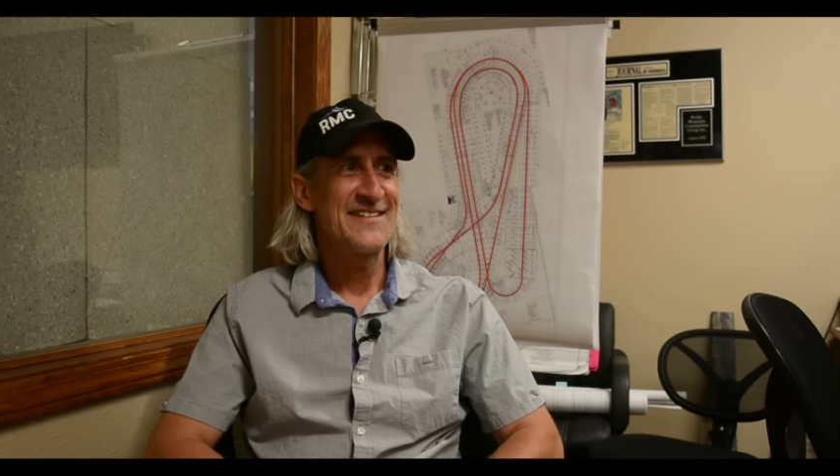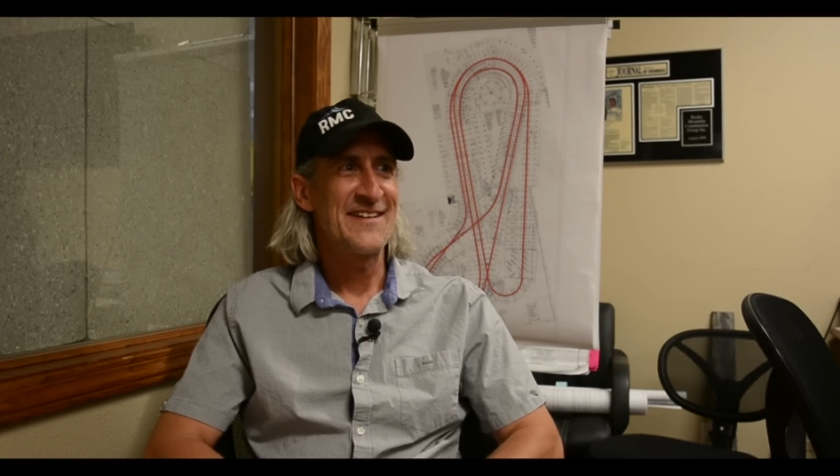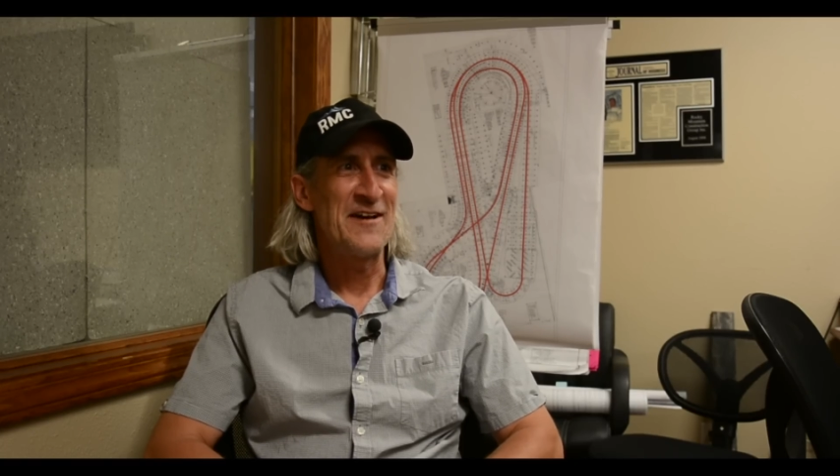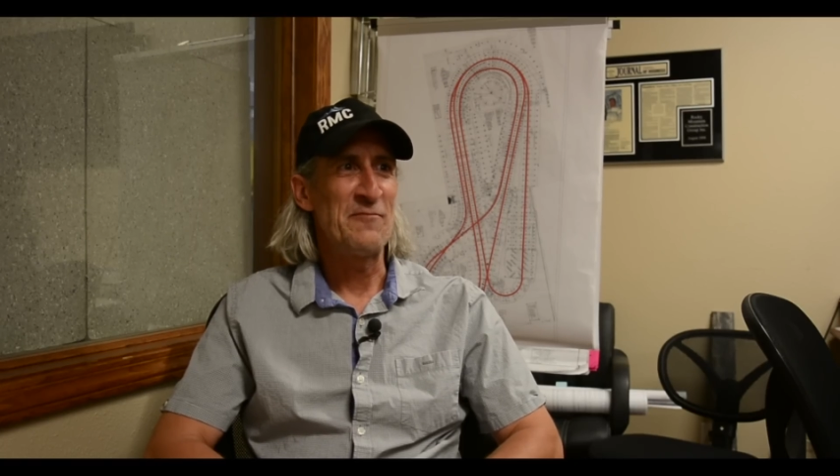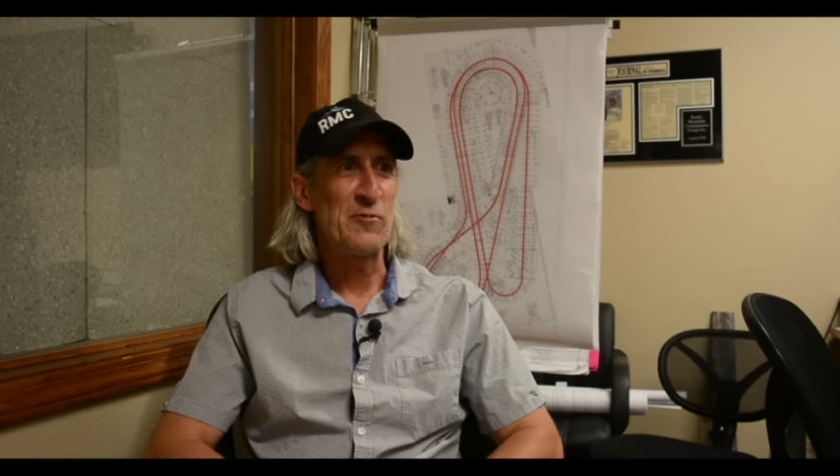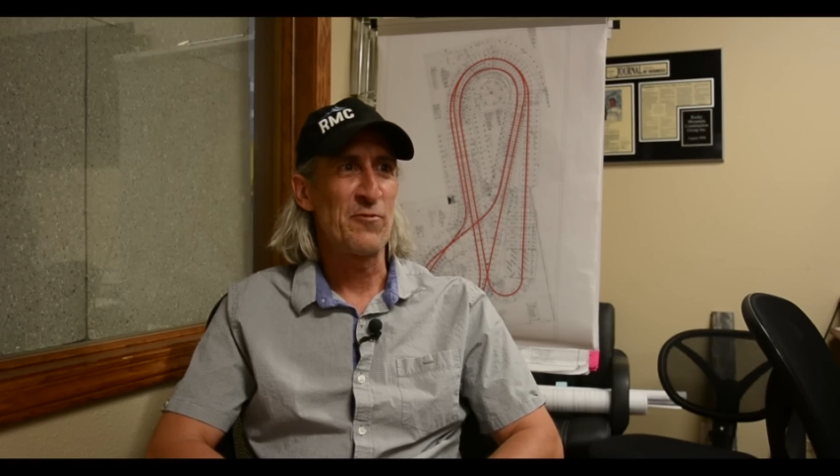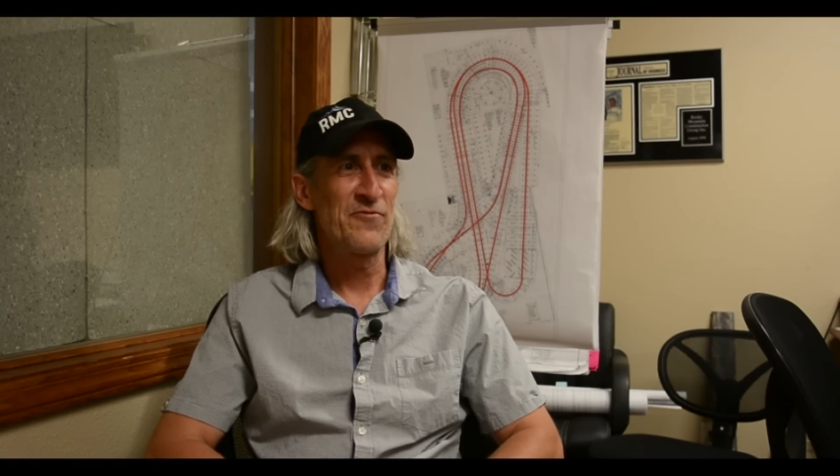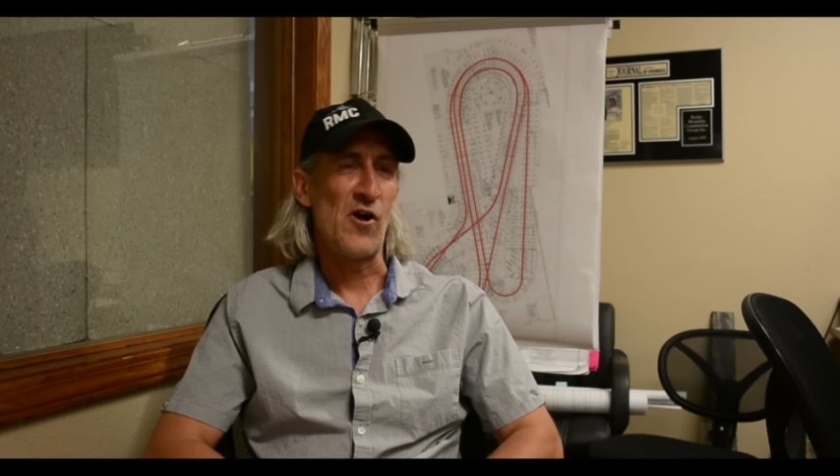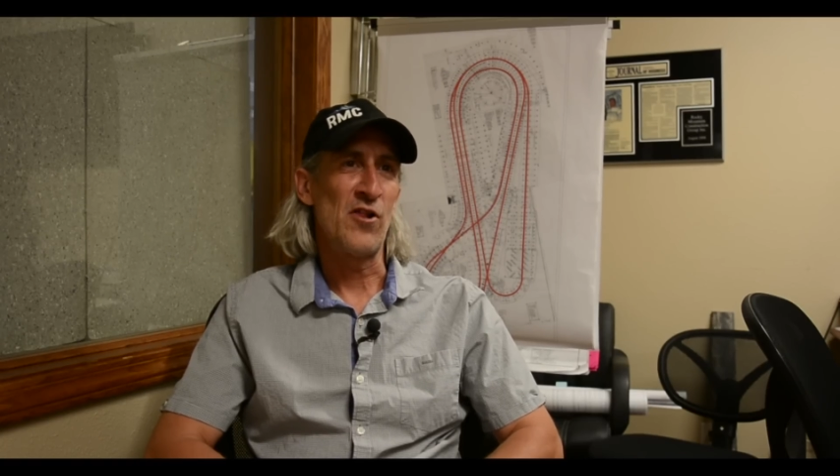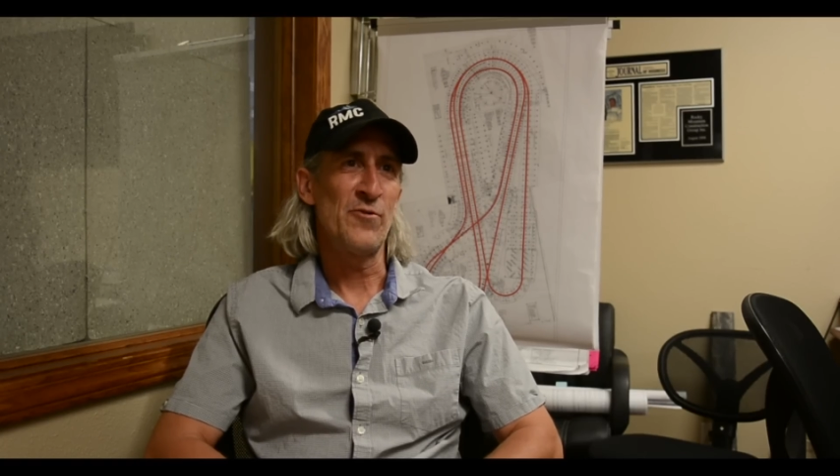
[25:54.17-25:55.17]
um, we were
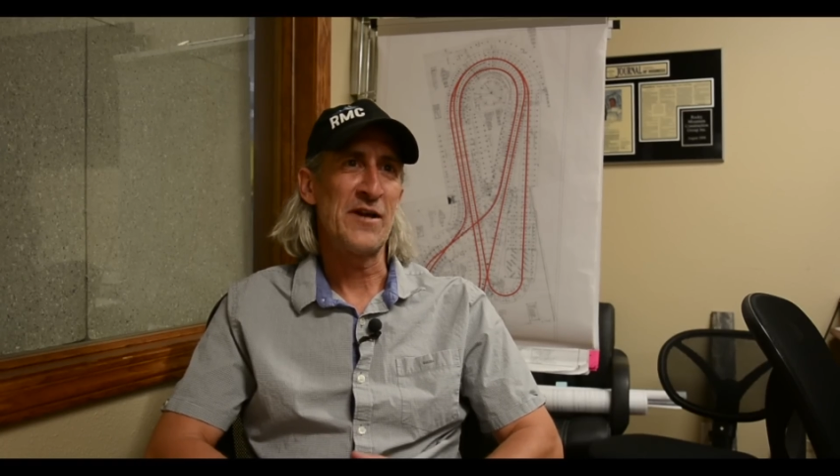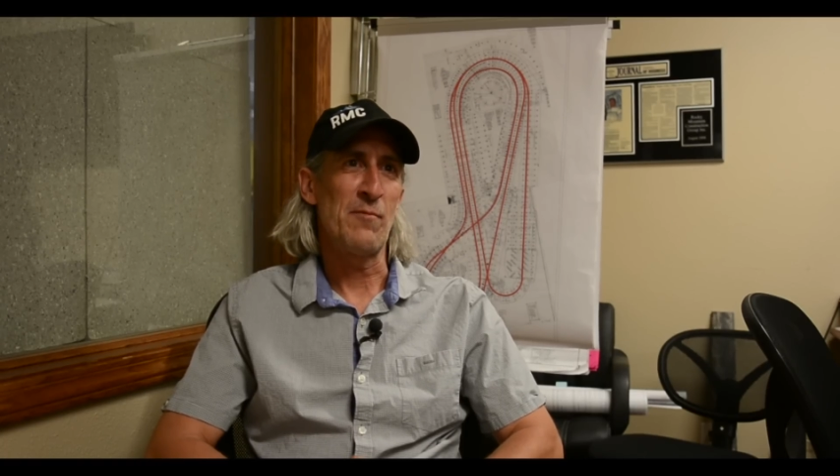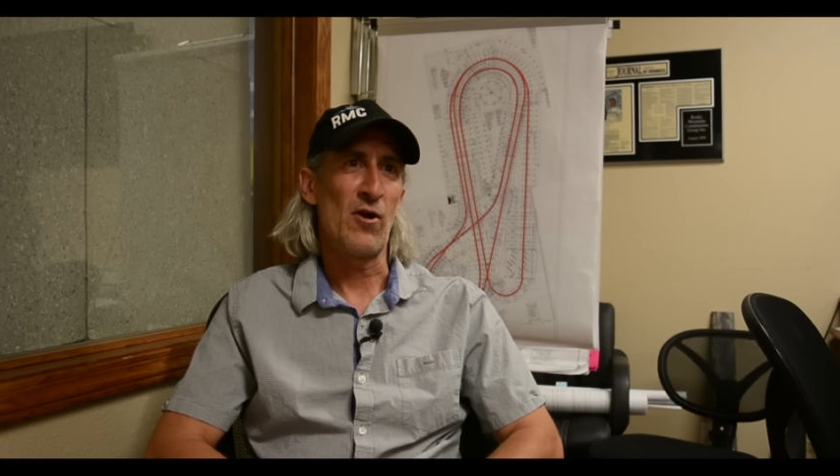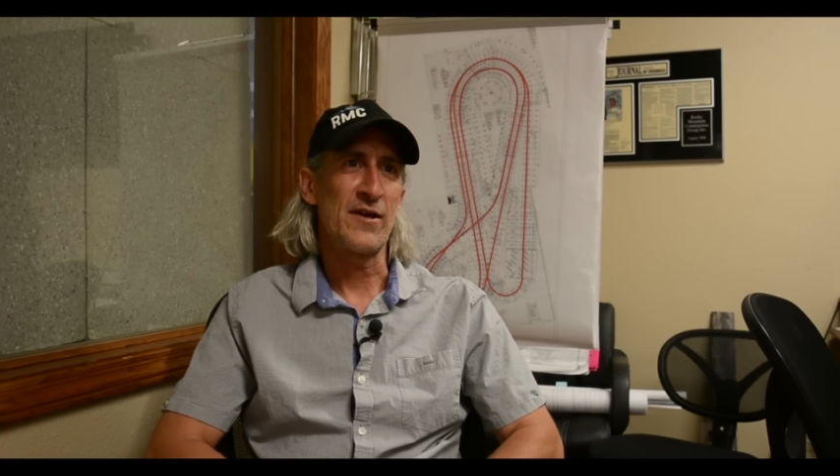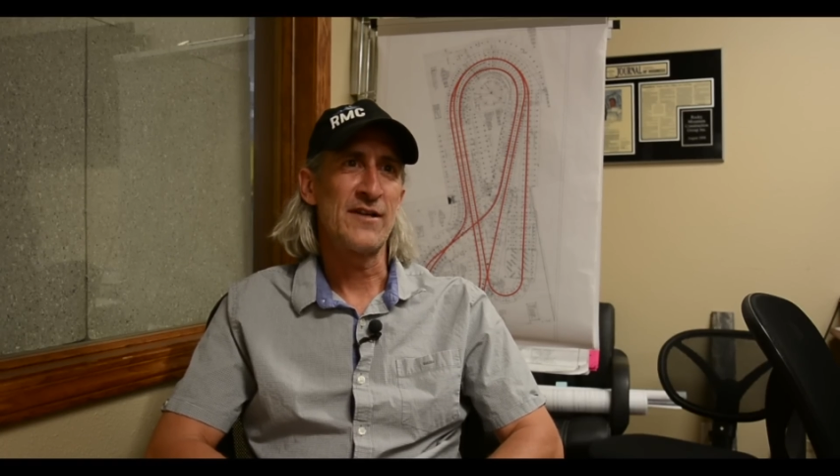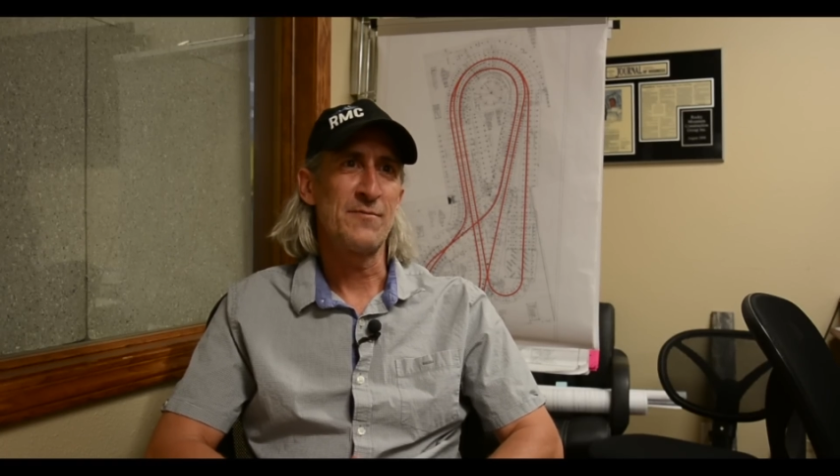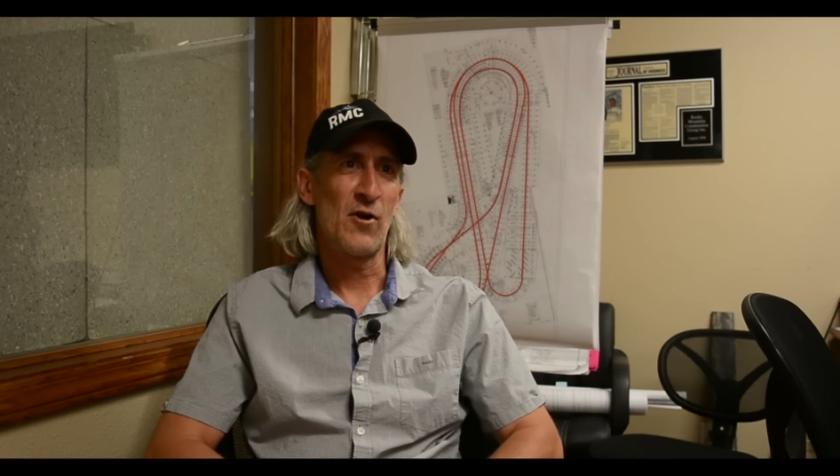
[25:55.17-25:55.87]
following a market,